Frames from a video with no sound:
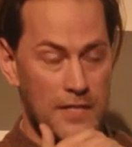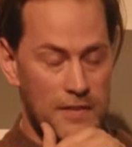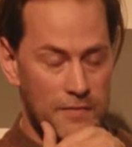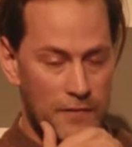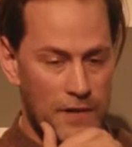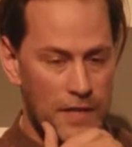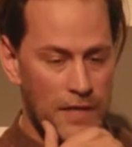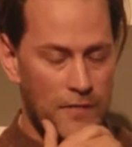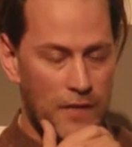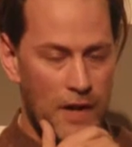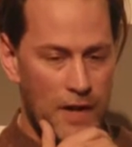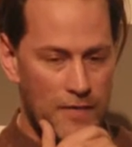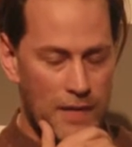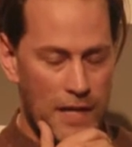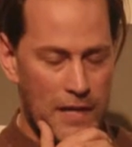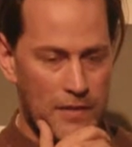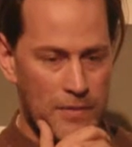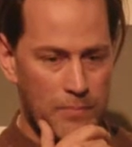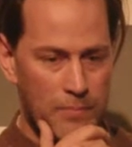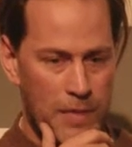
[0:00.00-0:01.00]
feed
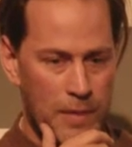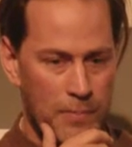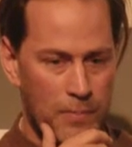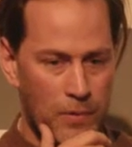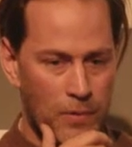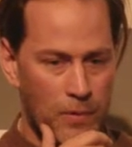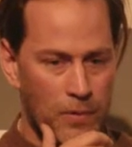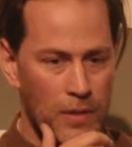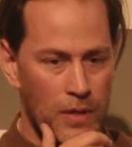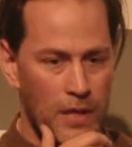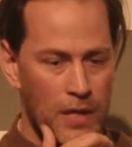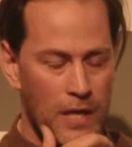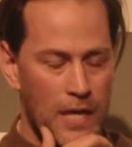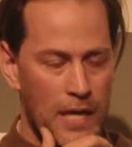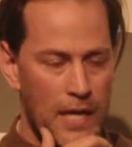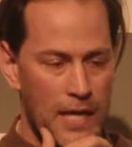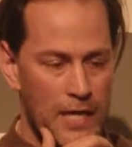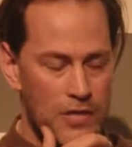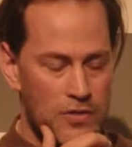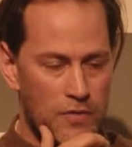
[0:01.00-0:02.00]
5,000 people
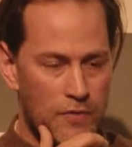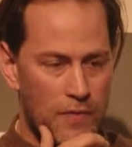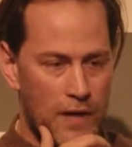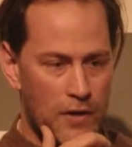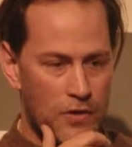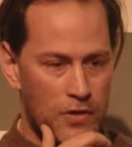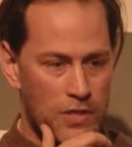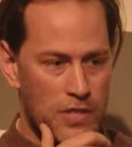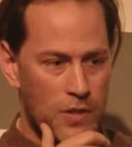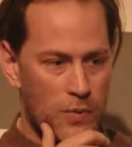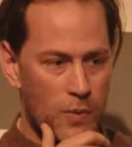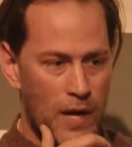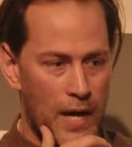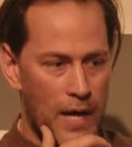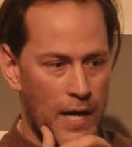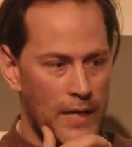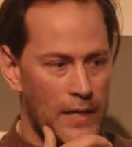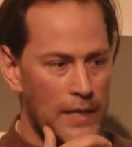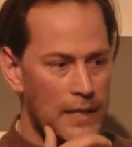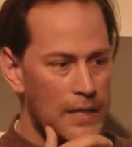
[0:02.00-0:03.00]
in Trafalgar
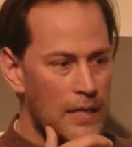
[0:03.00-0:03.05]
Square.